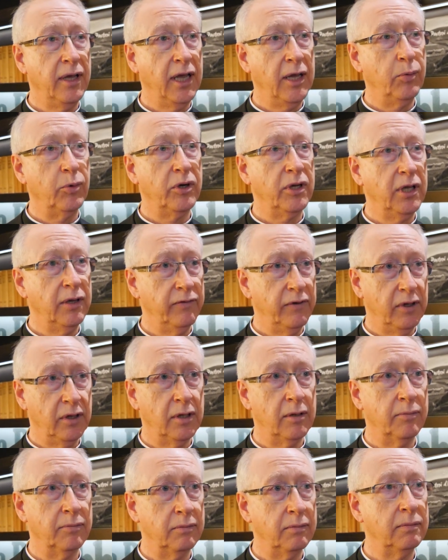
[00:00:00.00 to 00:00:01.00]
and were giving
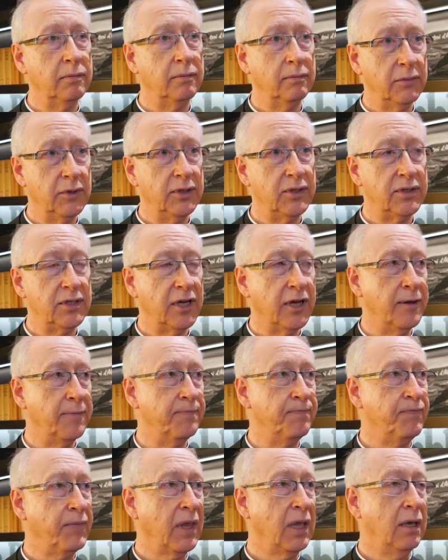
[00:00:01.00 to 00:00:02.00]
them this time.
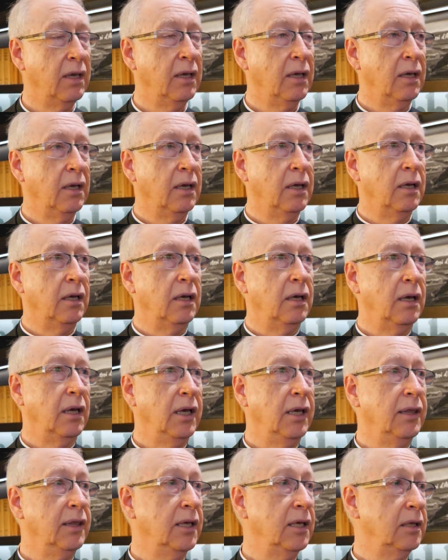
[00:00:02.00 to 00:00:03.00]

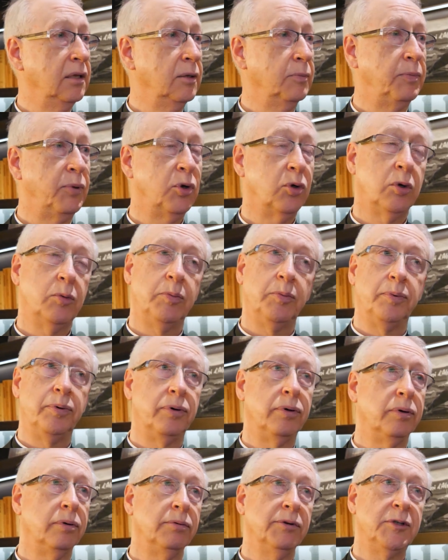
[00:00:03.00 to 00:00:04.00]
And then the Pope
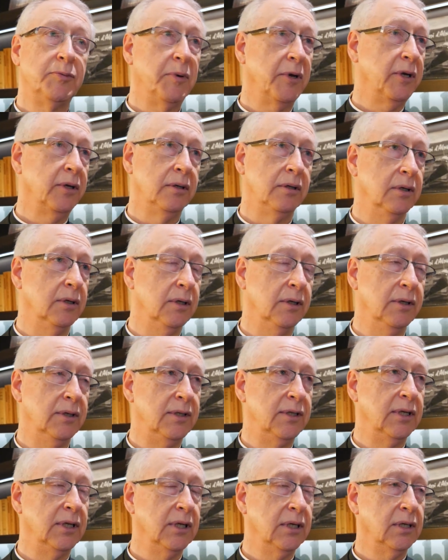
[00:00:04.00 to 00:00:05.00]
responded,
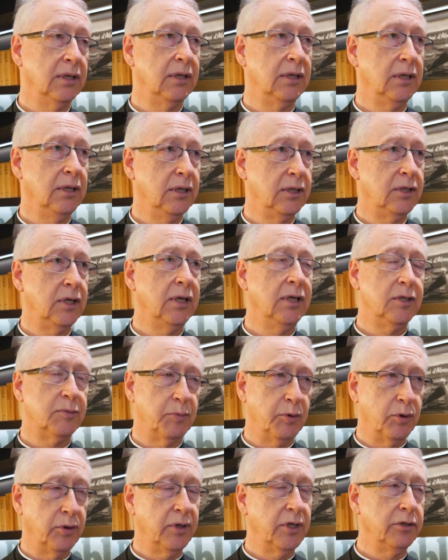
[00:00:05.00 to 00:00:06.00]
and he
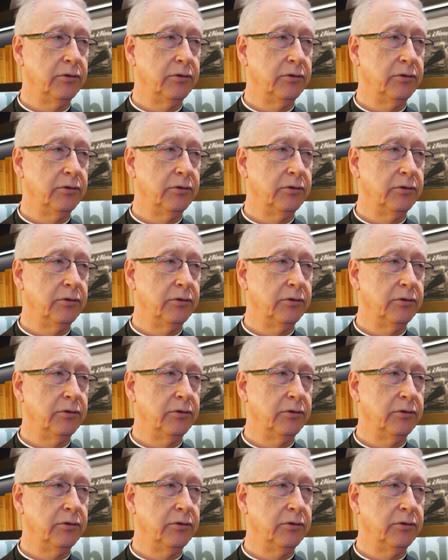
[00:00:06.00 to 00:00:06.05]
spoke.